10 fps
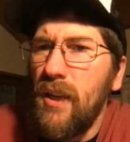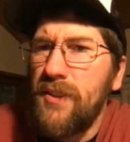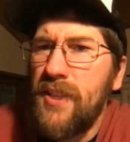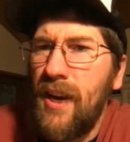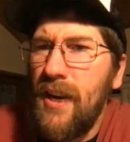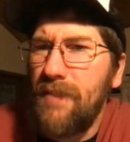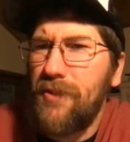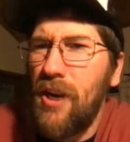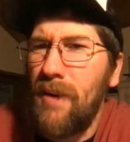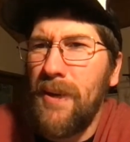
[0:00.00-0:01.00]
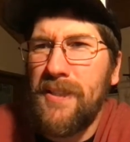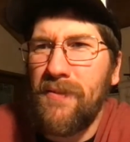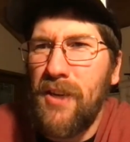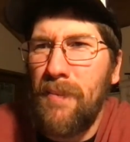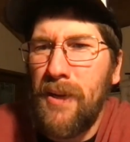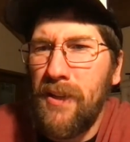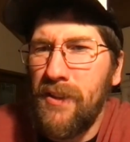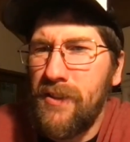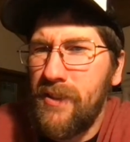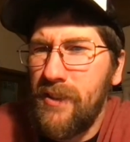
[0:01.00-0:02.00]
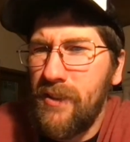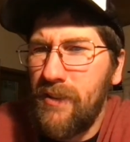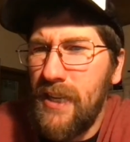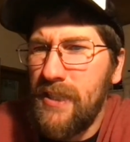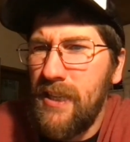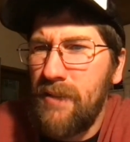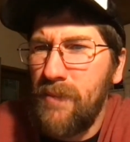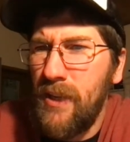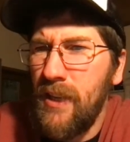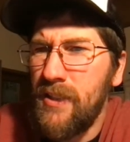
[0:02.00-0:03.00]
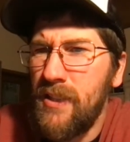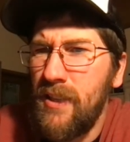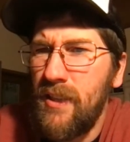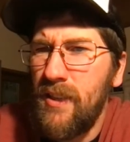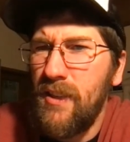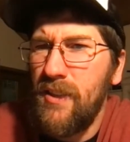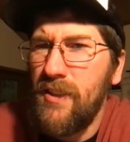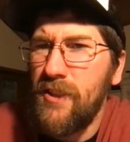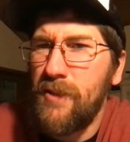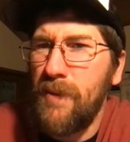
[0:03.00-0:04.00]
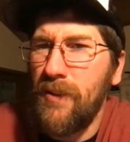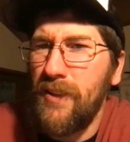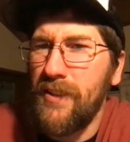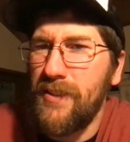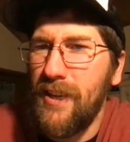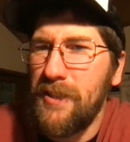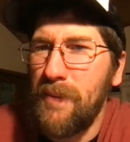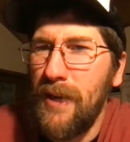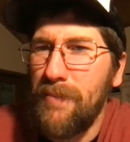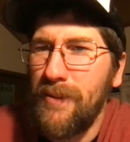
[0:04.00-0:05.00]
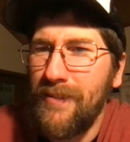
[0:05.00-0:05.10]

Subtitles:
Ton of comments have come in the last 10 minutes. Smell the exhaust pipe.